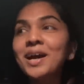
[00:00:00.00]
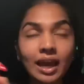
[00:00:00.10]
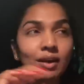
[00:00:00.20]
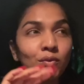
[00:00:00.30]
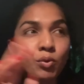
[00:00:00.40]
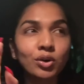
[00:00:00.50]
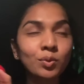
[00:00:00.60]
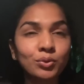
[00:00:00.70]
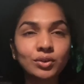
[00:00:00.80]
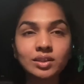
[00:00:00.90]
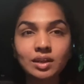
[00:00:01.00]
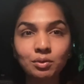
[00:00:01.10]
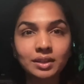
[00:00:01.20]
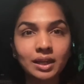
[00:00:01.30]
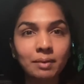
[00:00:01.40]
I never wanted to put this
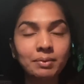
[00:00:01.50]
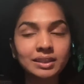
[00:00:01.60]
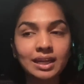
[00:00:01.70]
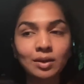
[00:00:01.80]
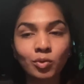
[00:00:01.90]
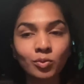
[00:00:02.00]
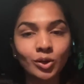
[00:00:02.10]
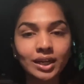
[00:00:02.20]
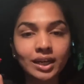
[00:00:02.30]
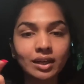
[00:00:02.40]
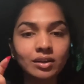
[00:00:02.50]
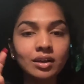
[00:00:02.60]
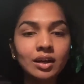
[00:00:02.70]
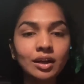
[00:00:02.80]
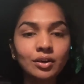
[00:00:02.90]
out there because I don't want, like, you
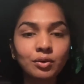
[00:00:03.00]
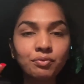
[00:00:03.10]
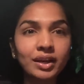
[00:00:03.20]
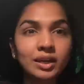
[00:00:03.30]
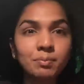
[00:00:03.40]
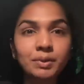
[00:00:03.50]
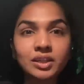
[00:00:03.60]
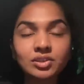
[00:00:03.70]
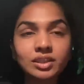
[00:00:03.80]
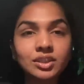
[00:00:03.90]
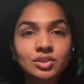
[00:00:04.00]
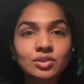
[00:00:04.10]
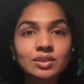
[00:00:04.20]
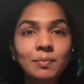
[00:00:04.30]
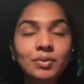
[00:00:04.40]
know, fake appreciation or
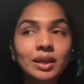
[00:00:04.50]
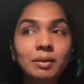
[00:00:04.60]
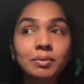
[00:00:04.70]
something.